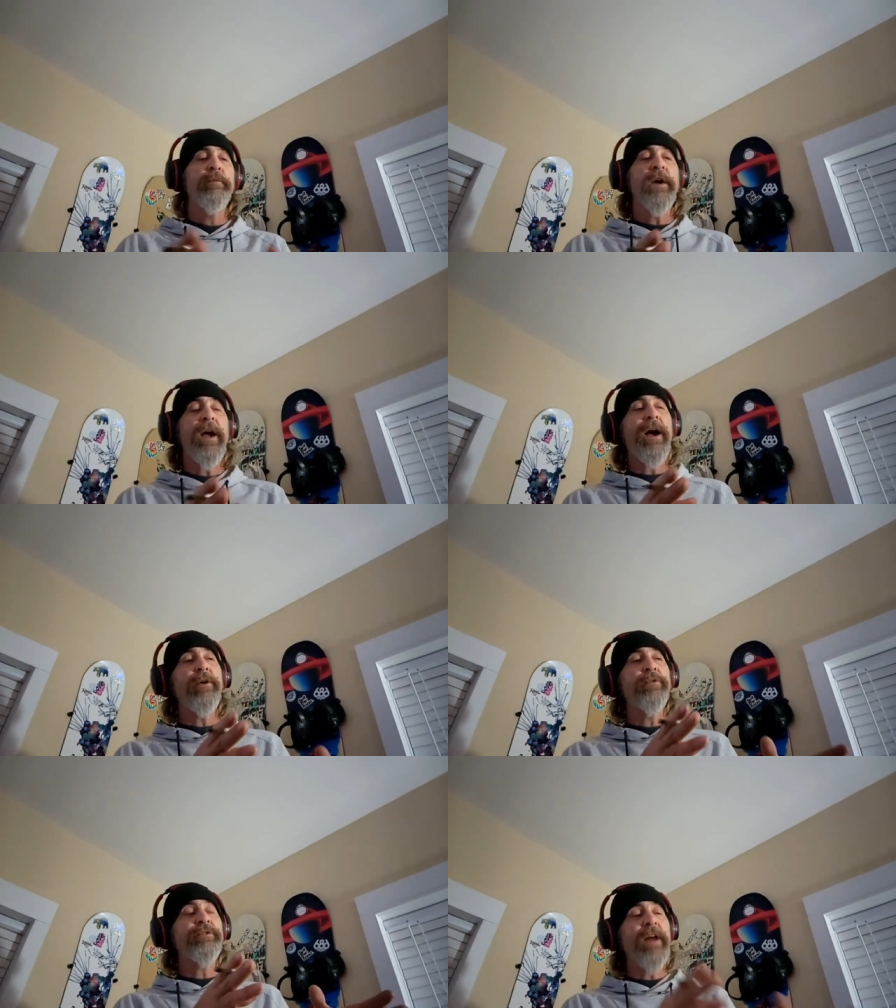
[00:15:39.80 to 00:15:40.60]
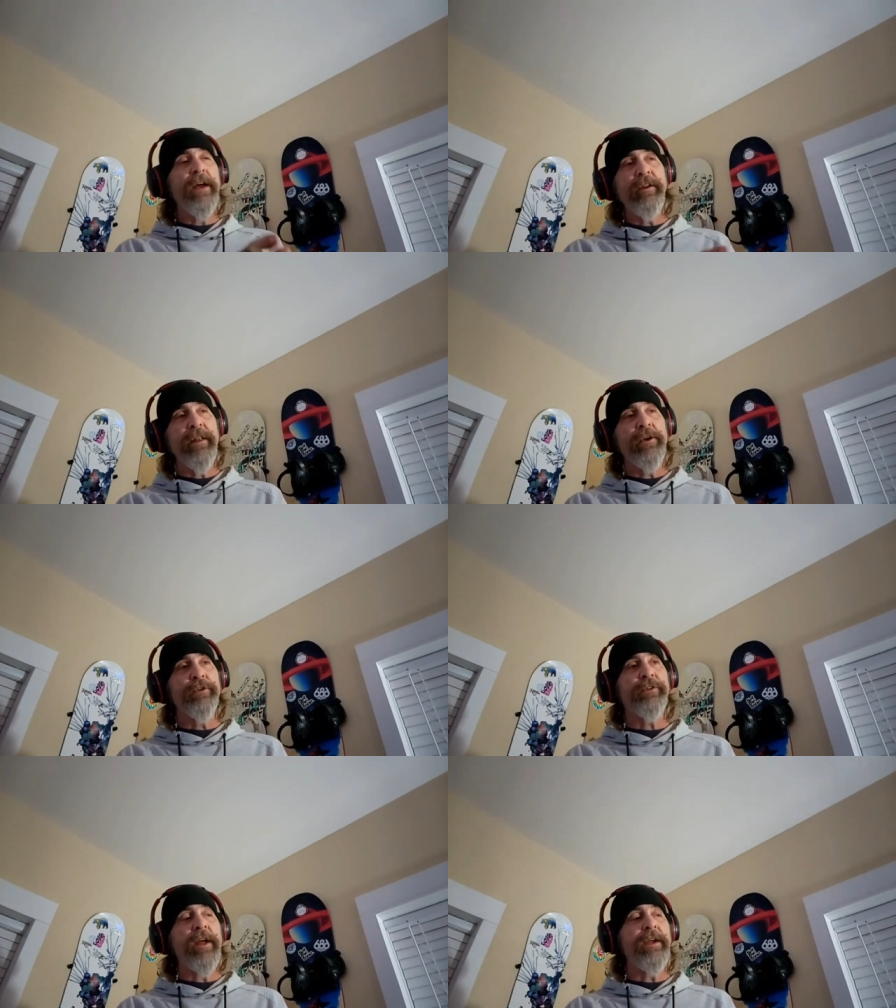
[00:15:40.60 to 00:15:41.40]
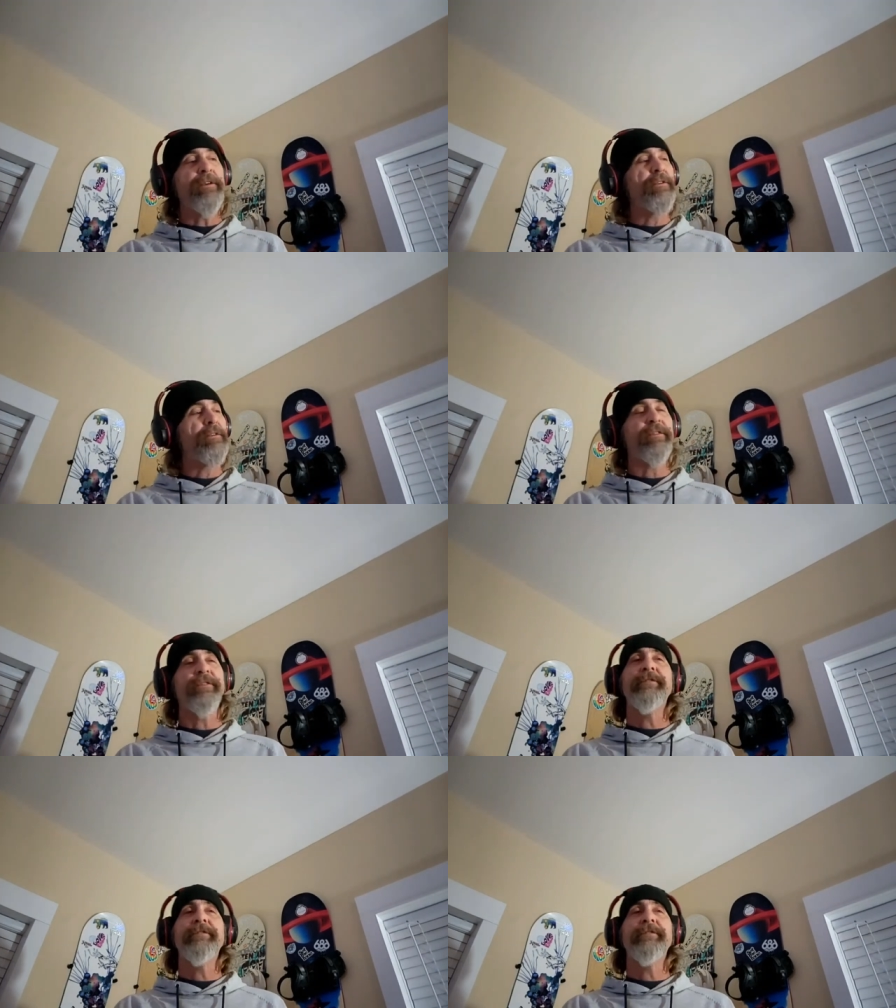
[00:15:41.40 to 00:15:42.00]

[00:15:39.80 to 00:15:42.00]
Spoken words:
from a guy who's not in a legal state,